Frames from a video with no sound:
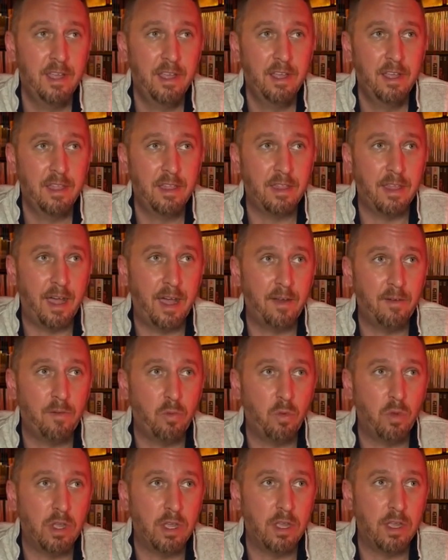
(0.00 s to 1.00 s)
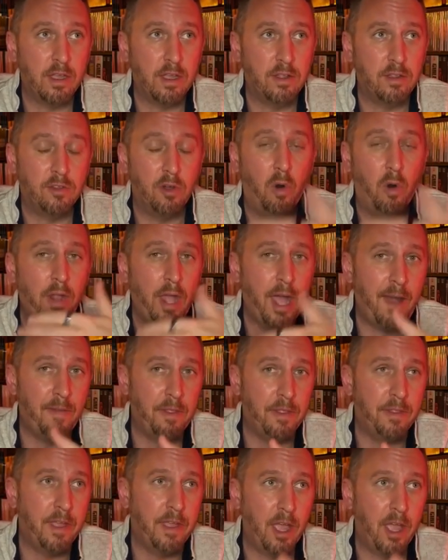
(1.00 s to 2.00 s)
that we don't have
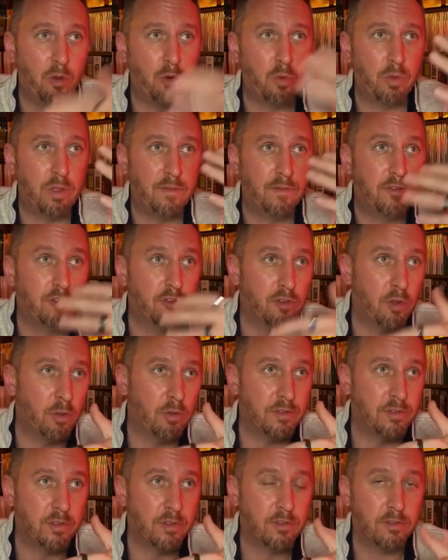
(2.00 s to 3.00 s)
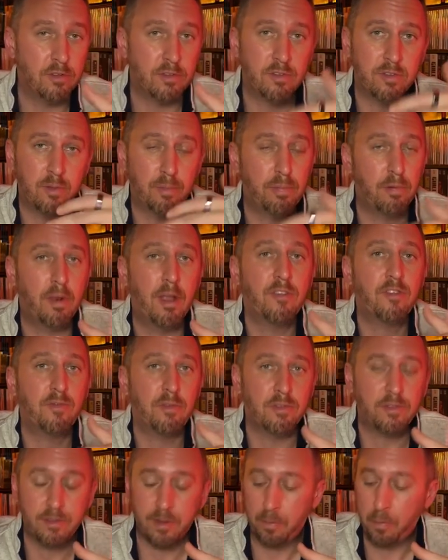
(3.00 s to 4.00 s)
today or we've chosen to suppress for
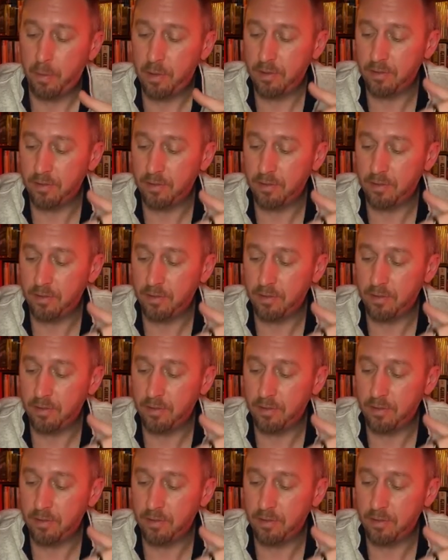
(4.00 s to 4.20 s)
some reason?